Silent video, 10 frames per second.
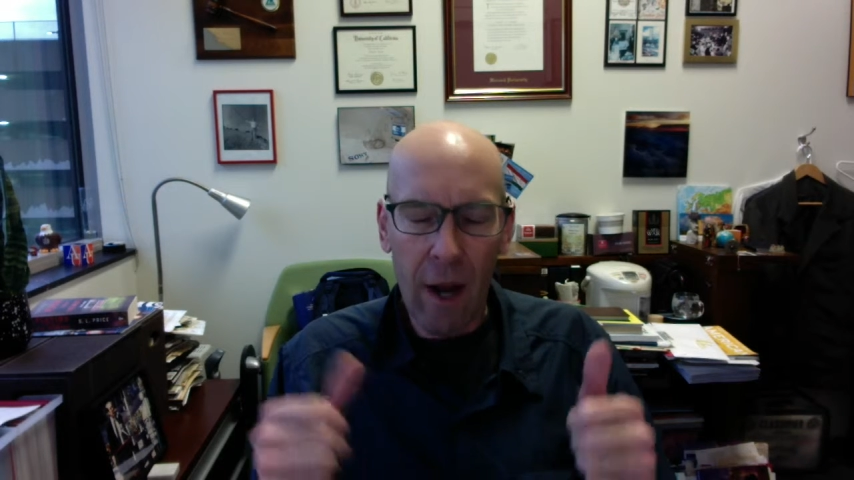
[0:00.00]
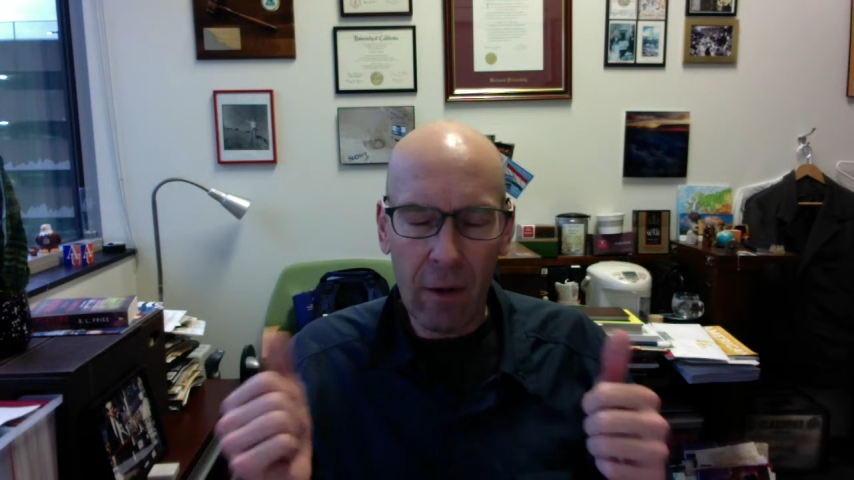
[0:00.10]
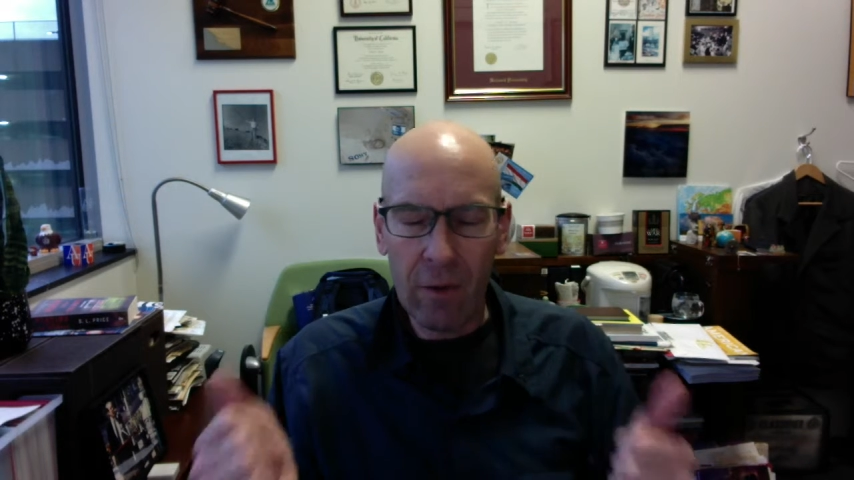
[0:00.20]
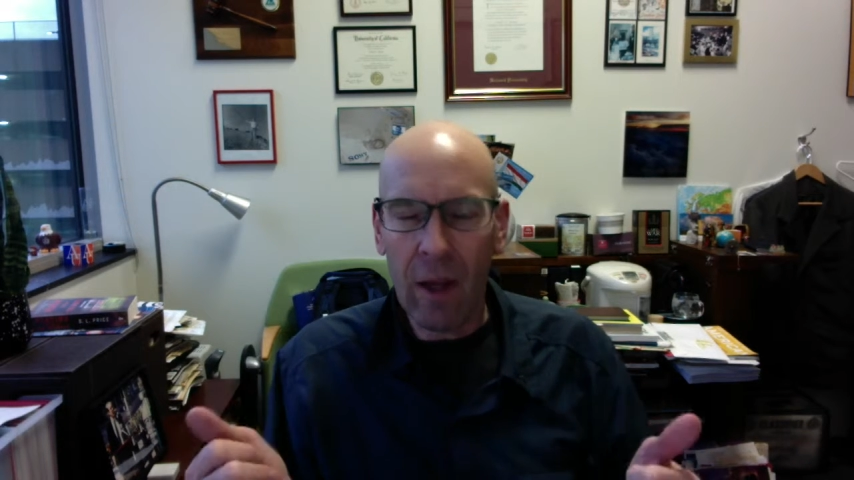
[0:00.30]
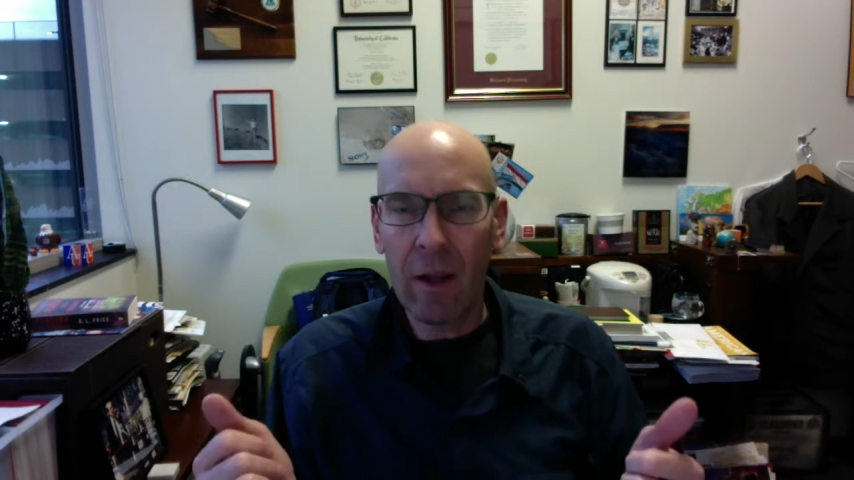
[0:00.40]

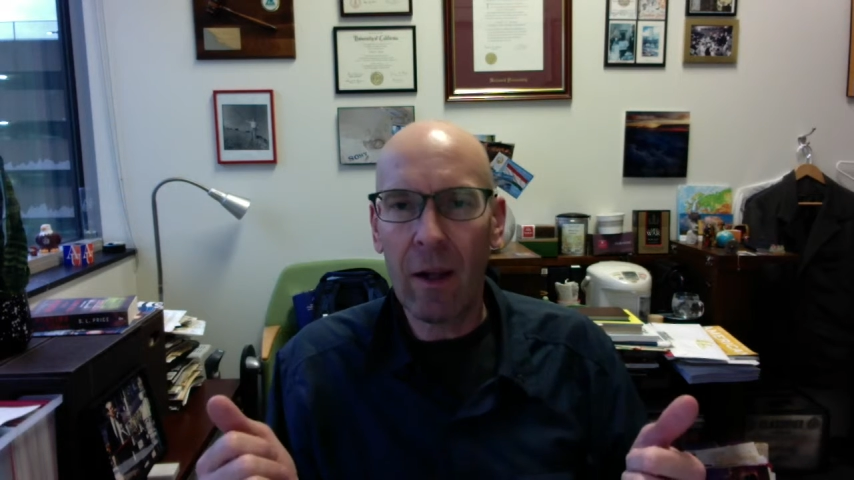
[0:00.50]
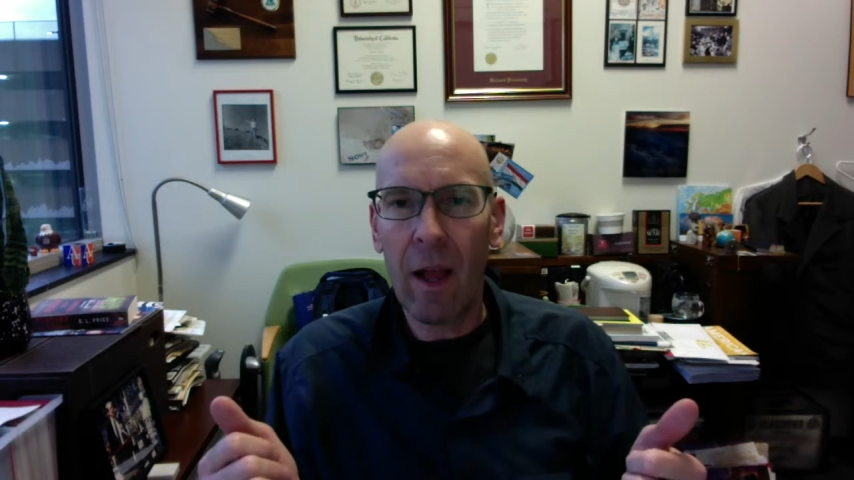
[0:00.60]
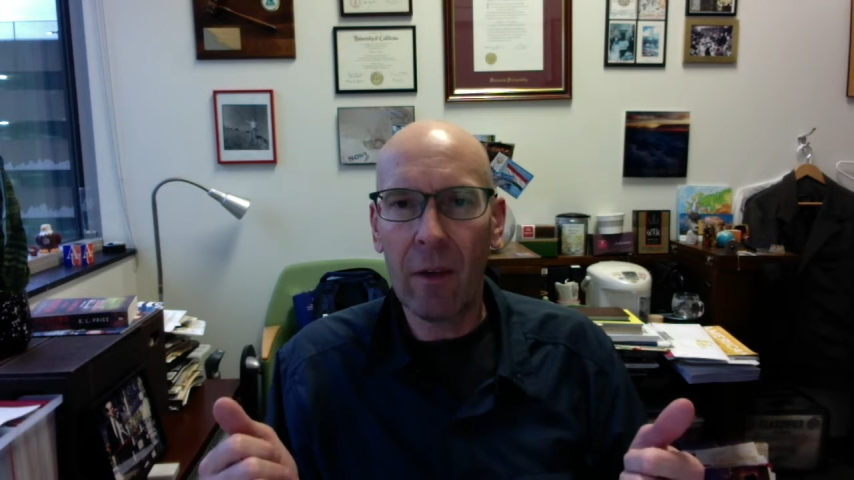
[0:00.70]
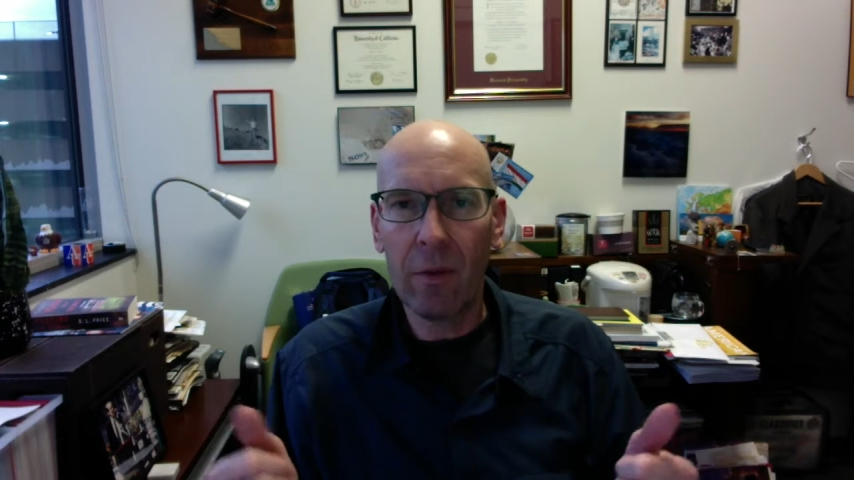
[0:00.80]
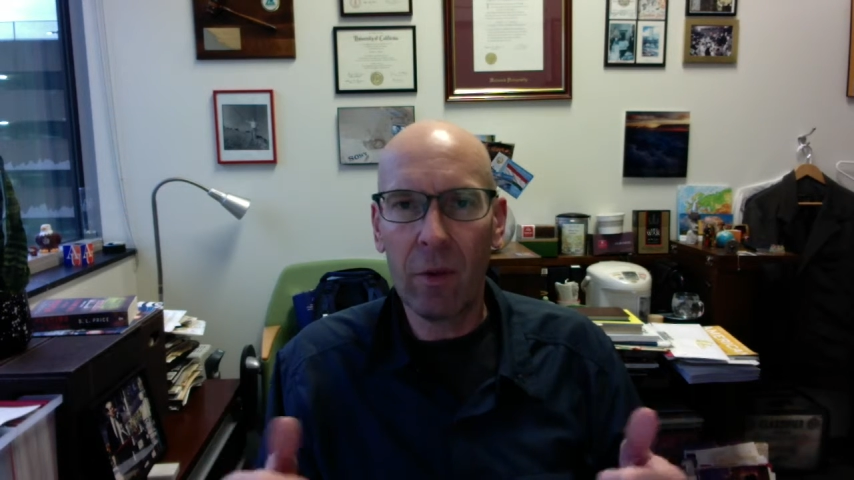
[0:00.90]
outside the
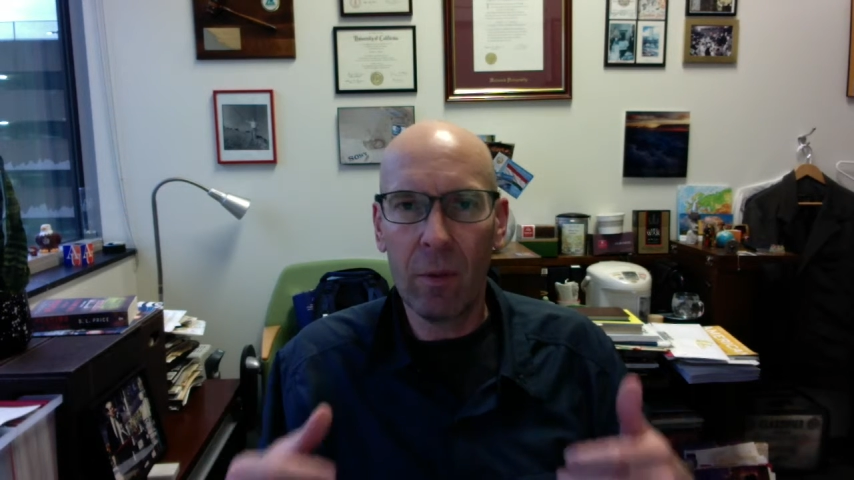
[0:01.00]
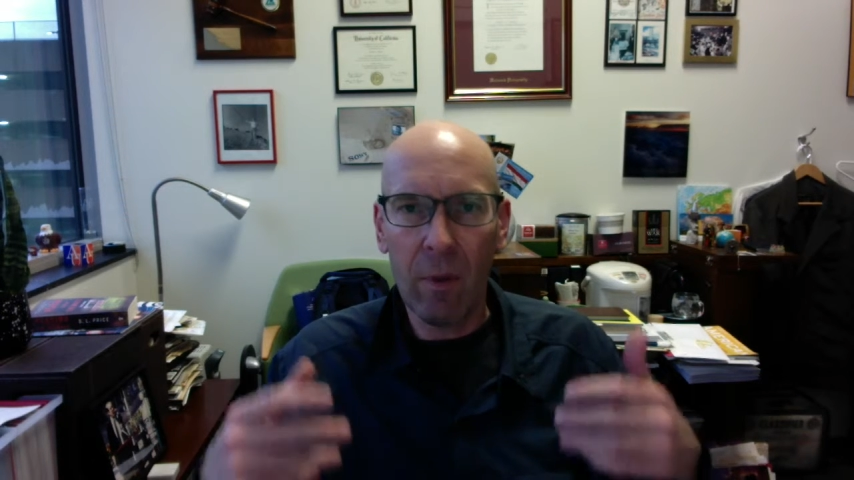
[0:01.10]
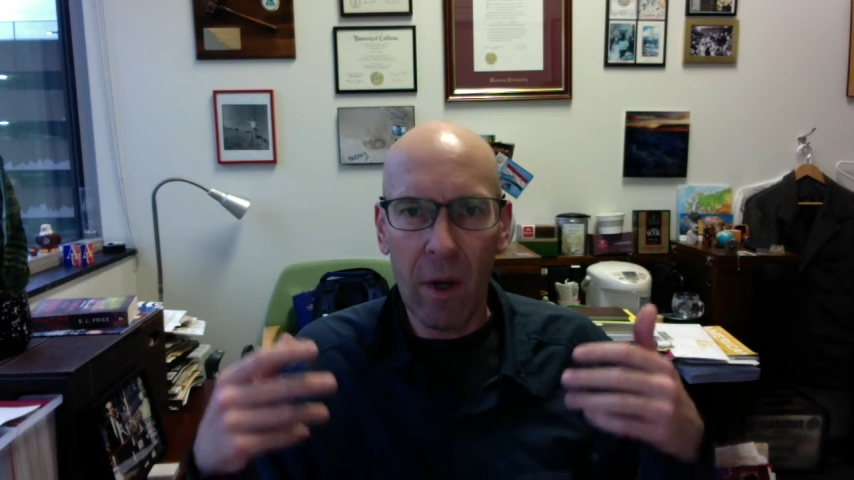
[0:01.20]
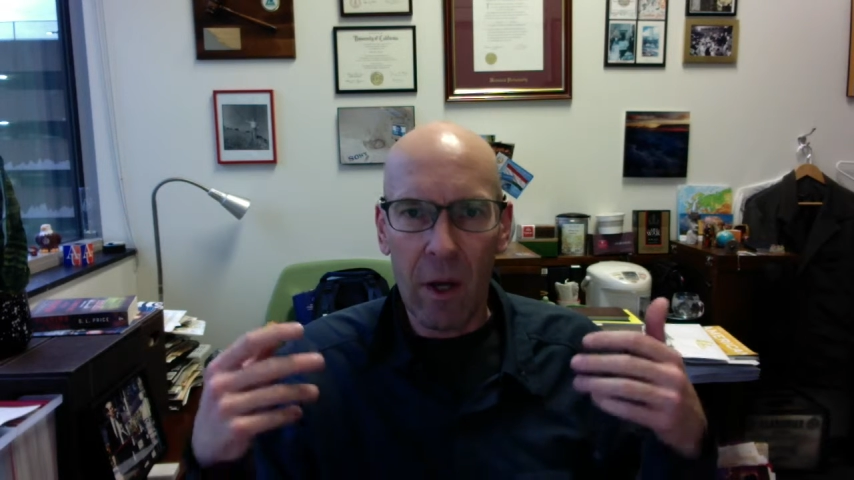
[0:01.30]
classroom,